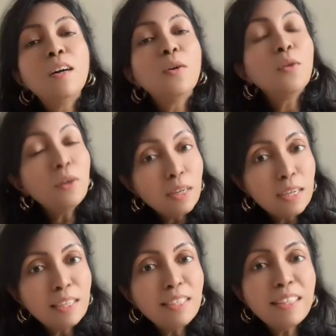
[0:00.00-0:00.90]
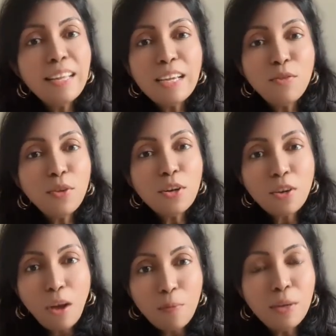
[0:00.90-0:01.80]
Or else they give you a
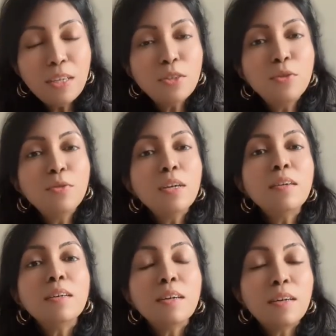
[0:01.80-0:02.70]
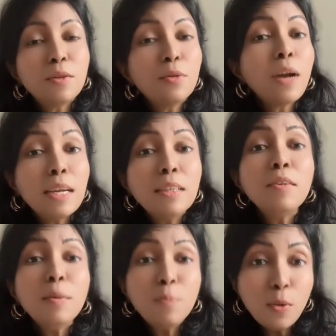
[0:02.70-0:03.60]
topic to do to write a
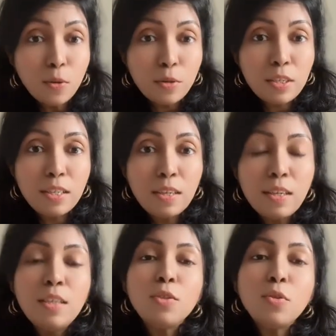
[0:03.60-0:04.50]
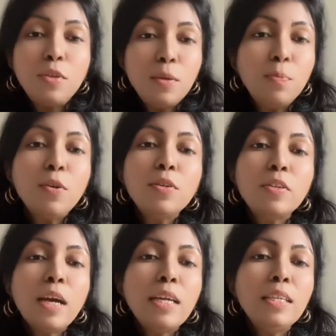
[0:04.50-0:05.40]
report. So
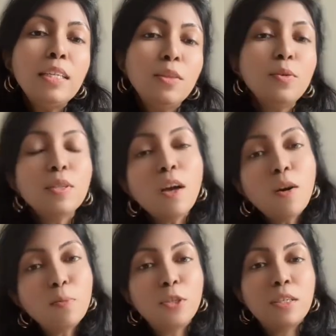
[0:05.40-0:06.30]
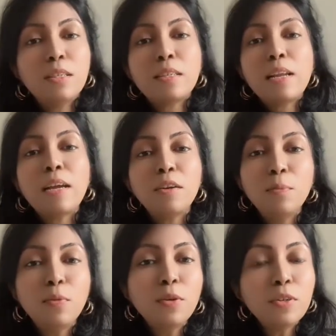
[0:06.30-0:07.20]
report writing, those are options like
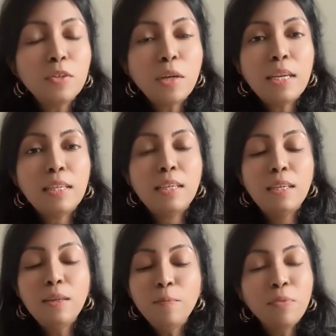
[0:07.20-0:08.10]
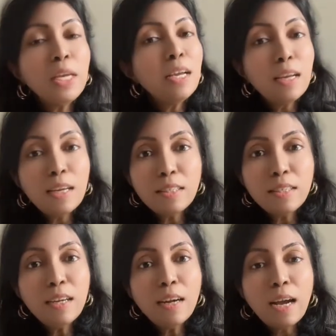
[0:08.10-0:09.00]
report writing,
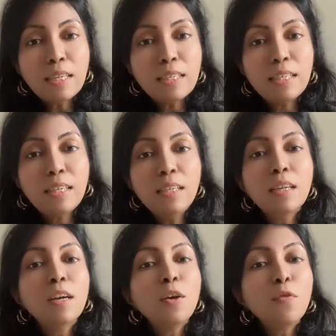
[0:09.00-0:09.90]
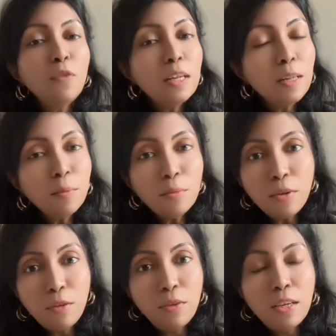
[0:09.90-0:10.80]
essay writing, film
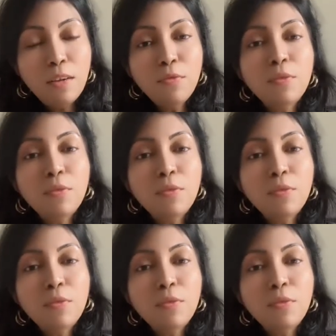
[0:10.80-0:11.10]
review,